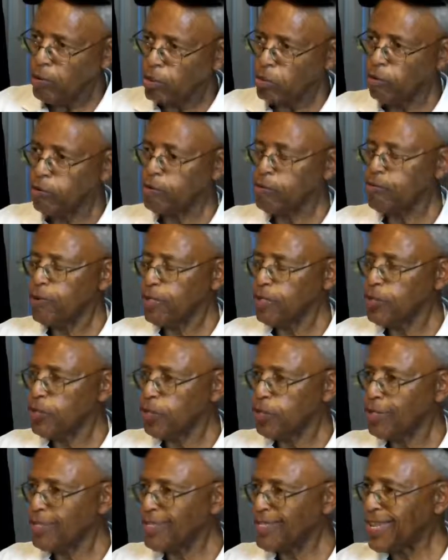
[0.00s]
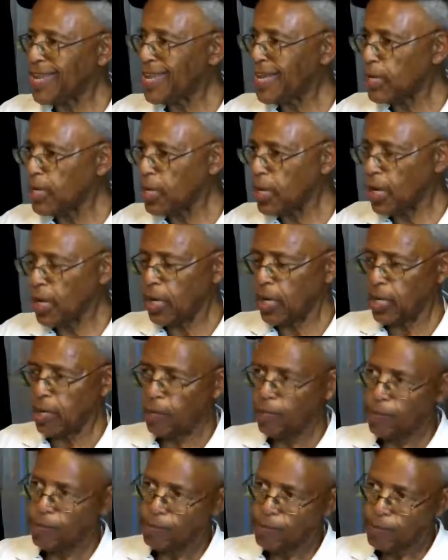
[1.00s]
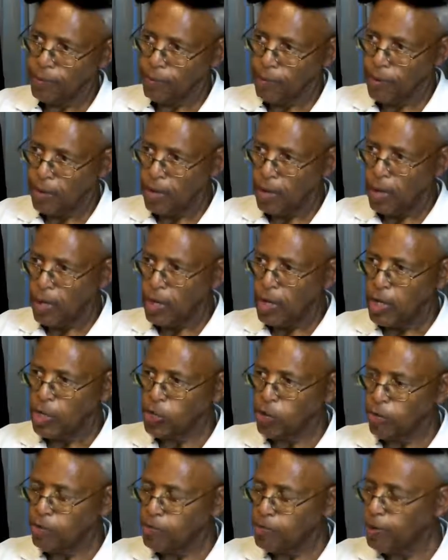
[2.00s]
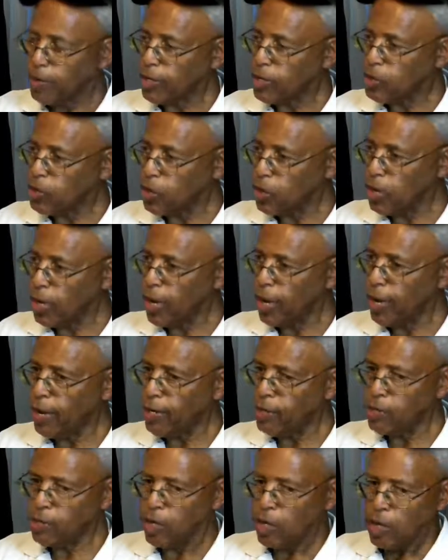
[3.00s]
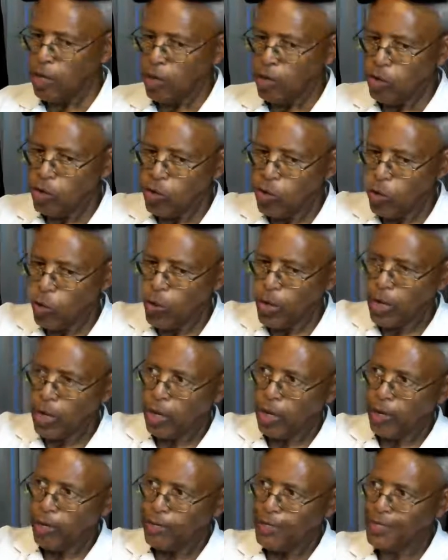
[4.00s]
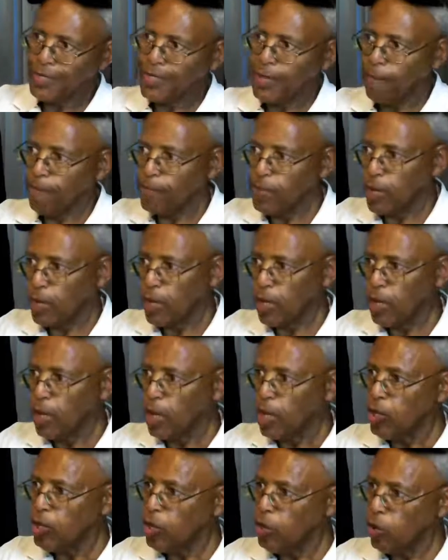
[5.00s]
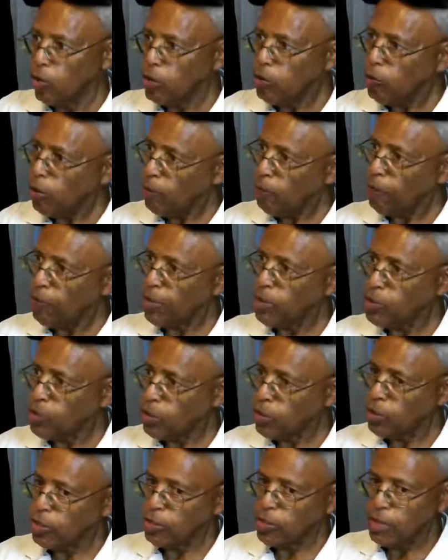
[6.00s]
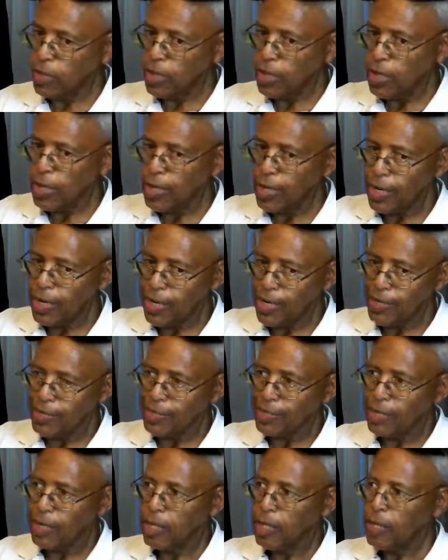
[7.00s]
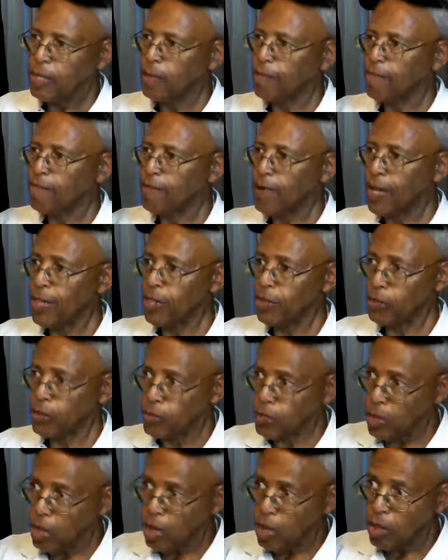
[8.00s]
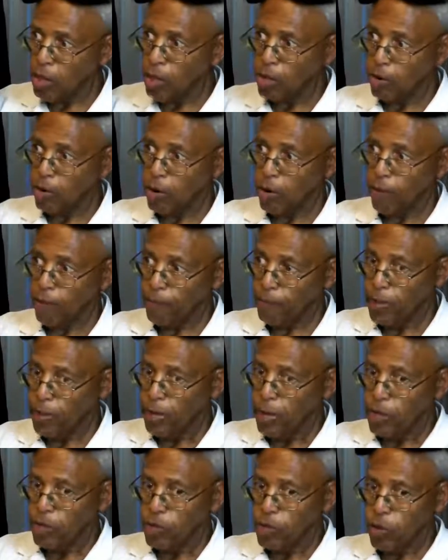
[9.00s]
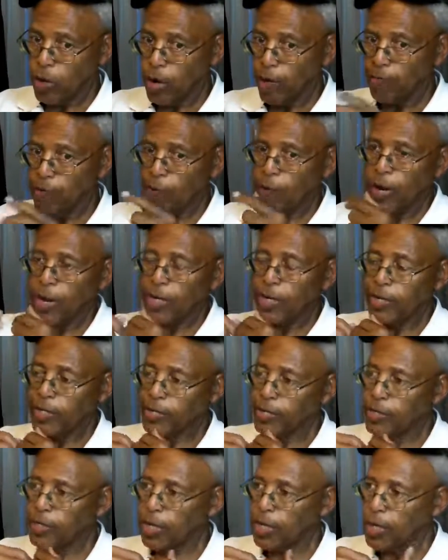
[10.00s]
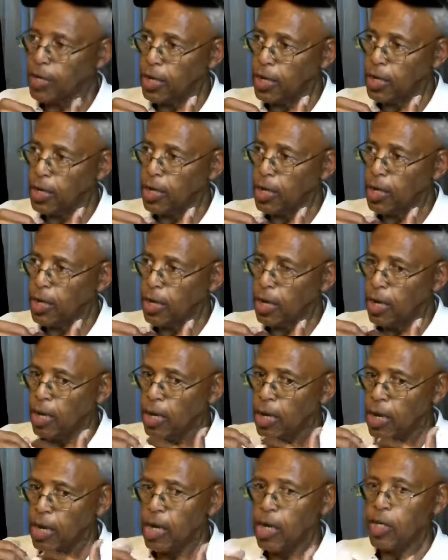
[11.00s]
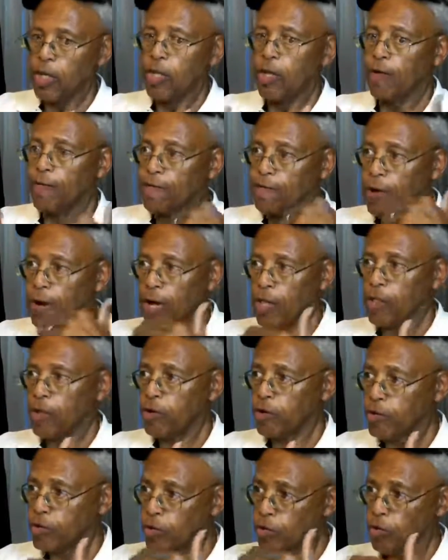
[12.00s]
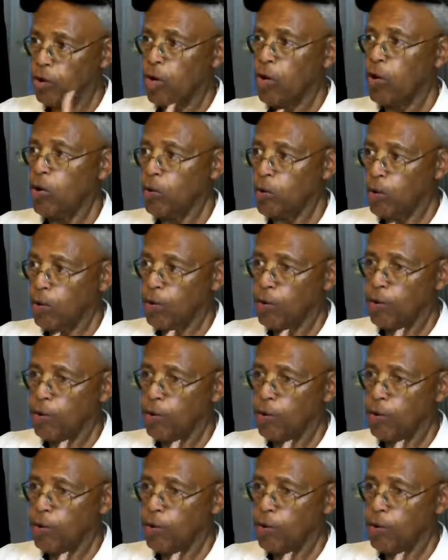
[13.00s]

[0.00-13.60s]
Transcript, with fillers: He's always pictured as standing. He's always pictured as doing something. The only one pictured seated is the Father's throne. So everybody is seated in the Father's throne.